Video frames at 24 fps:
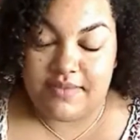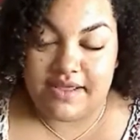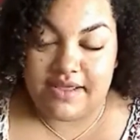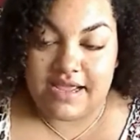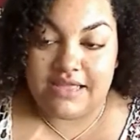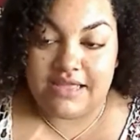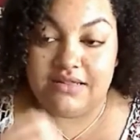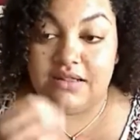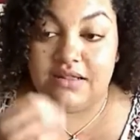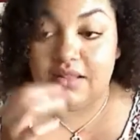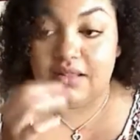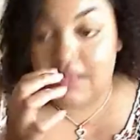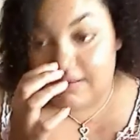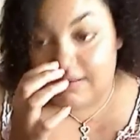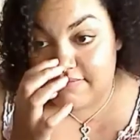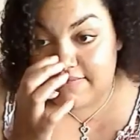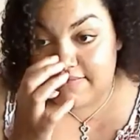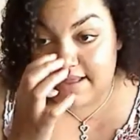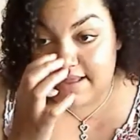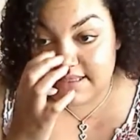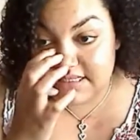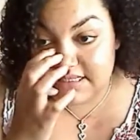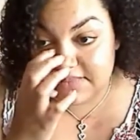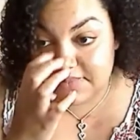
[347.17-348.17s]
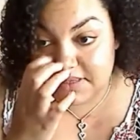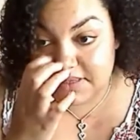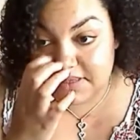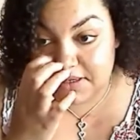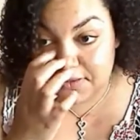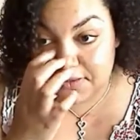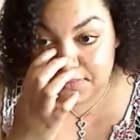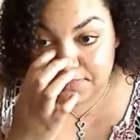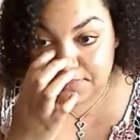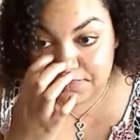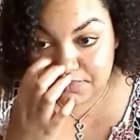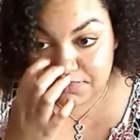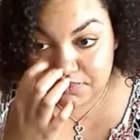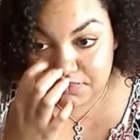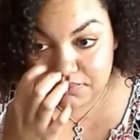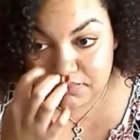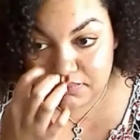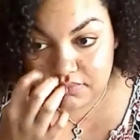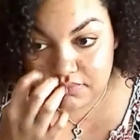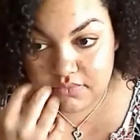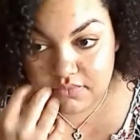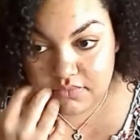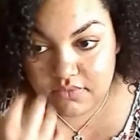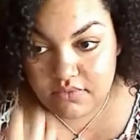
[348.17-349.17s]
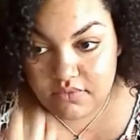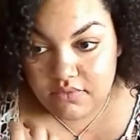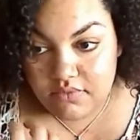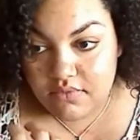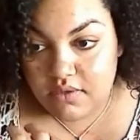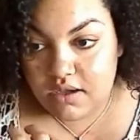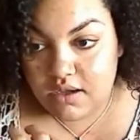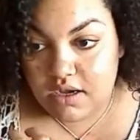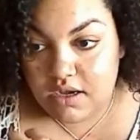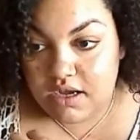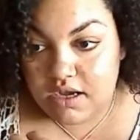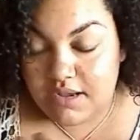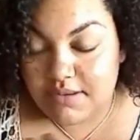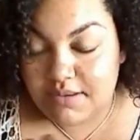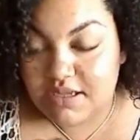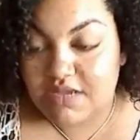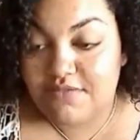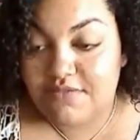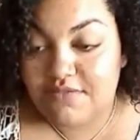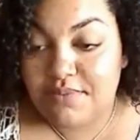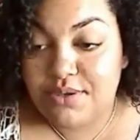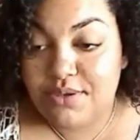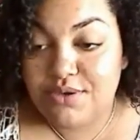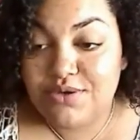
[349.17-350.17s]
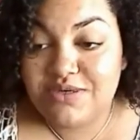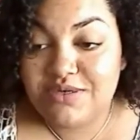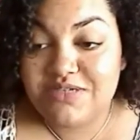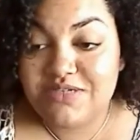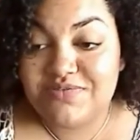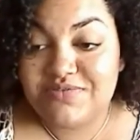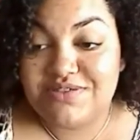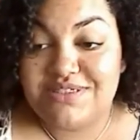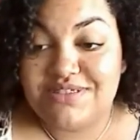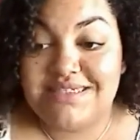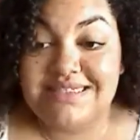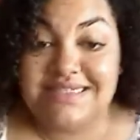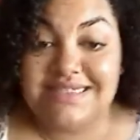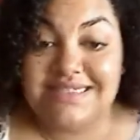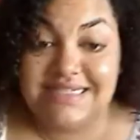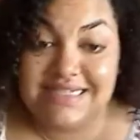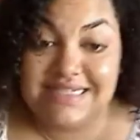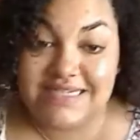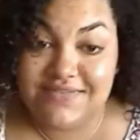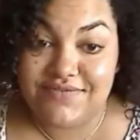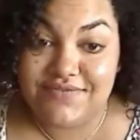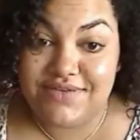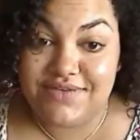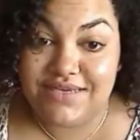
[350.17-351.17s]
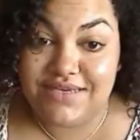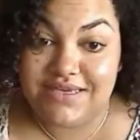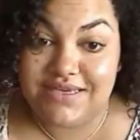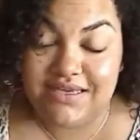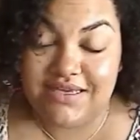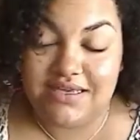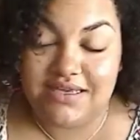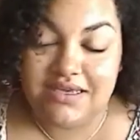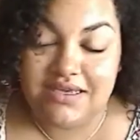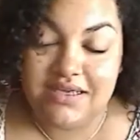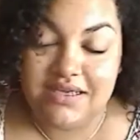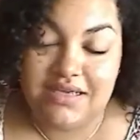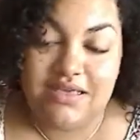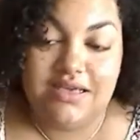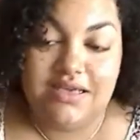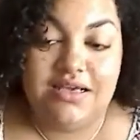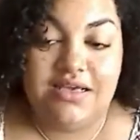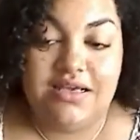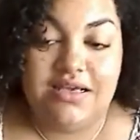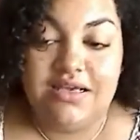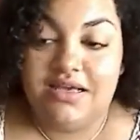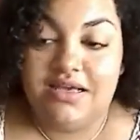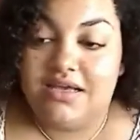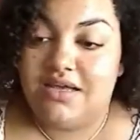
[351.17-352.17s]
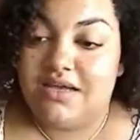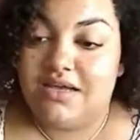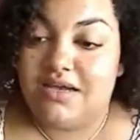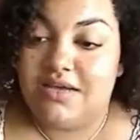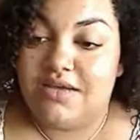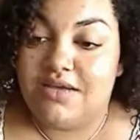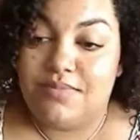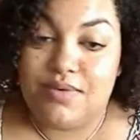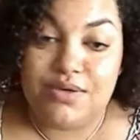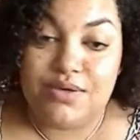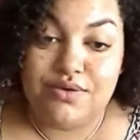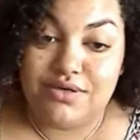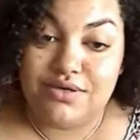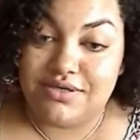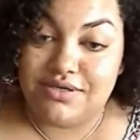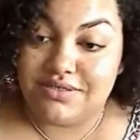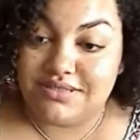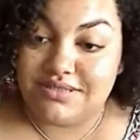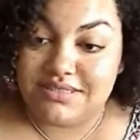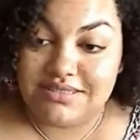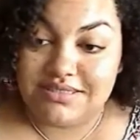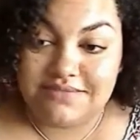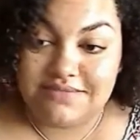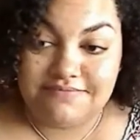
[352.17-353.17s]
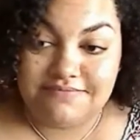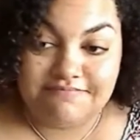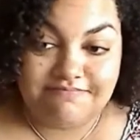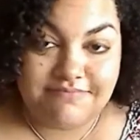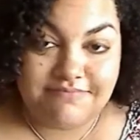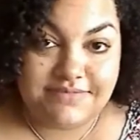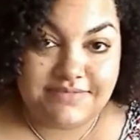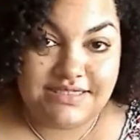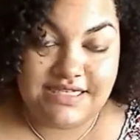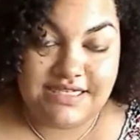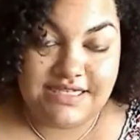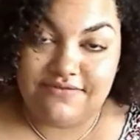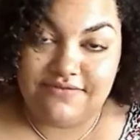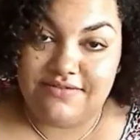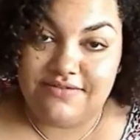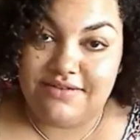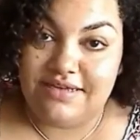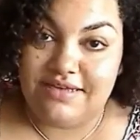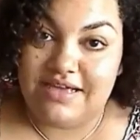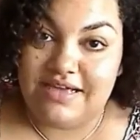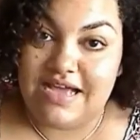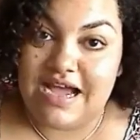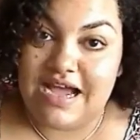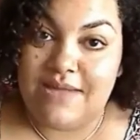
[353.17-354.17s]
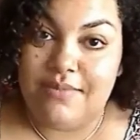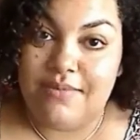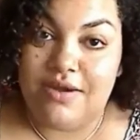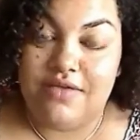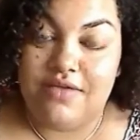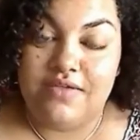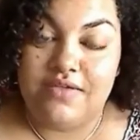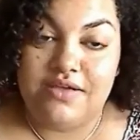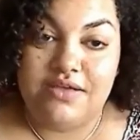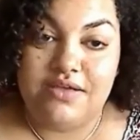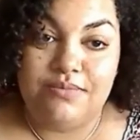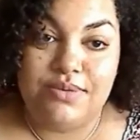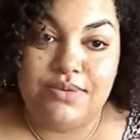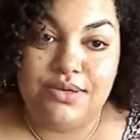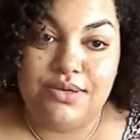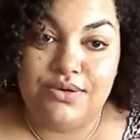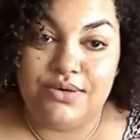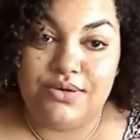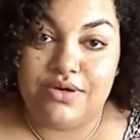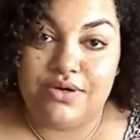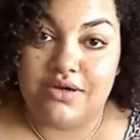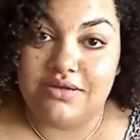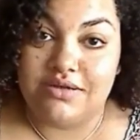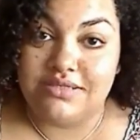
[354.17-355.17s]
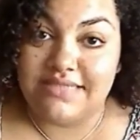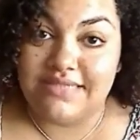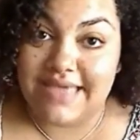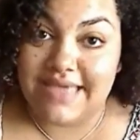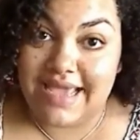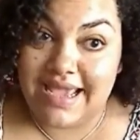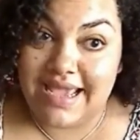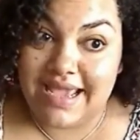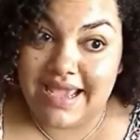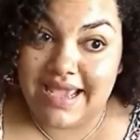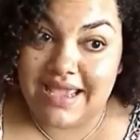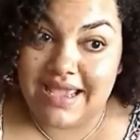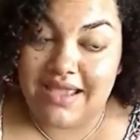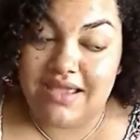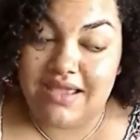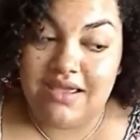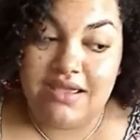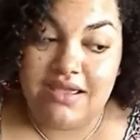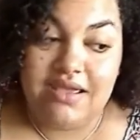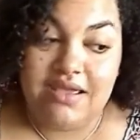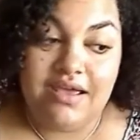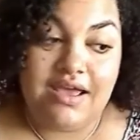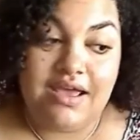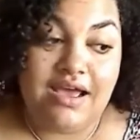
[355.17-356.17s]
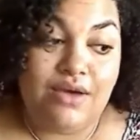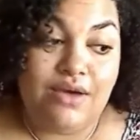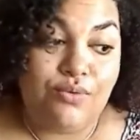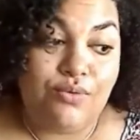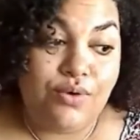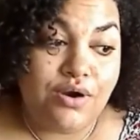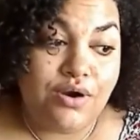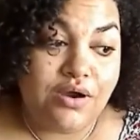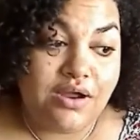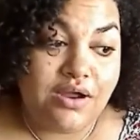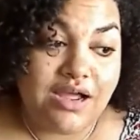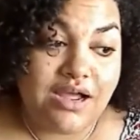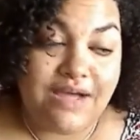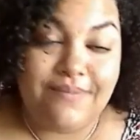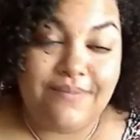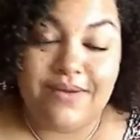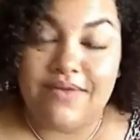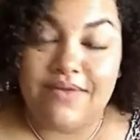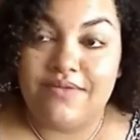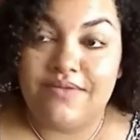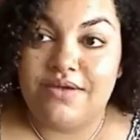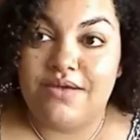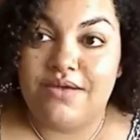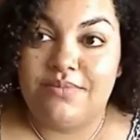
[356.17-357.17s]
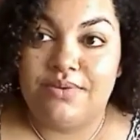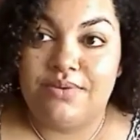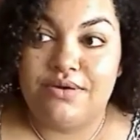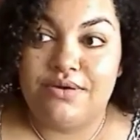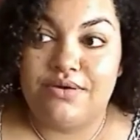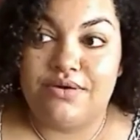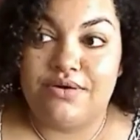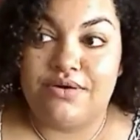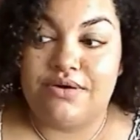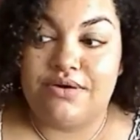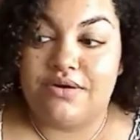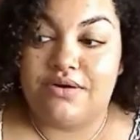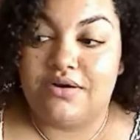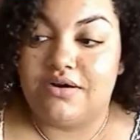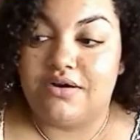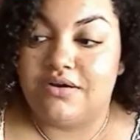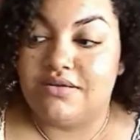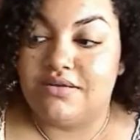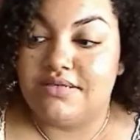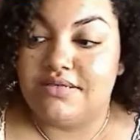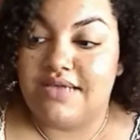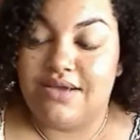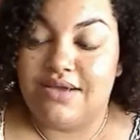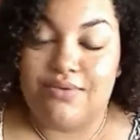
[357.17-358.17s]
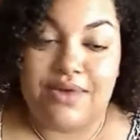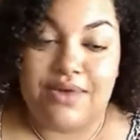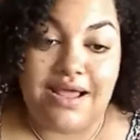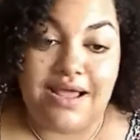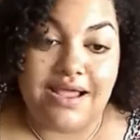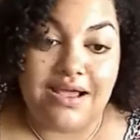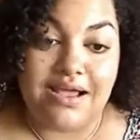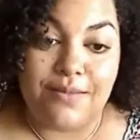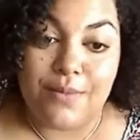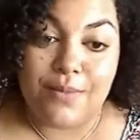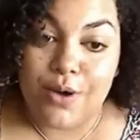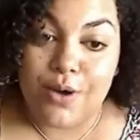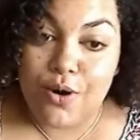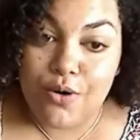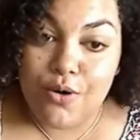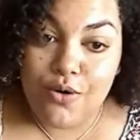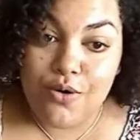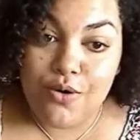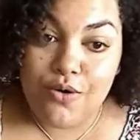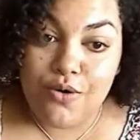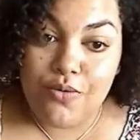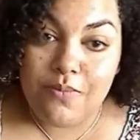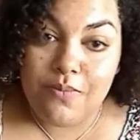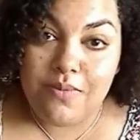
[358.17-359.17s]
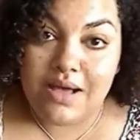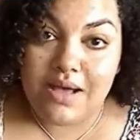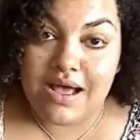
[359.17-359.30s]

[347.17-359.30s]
I love that smell. Computers versus TV. Computers, definitely. I'm on the computer all day at work. I'm on the computer all day when I come home.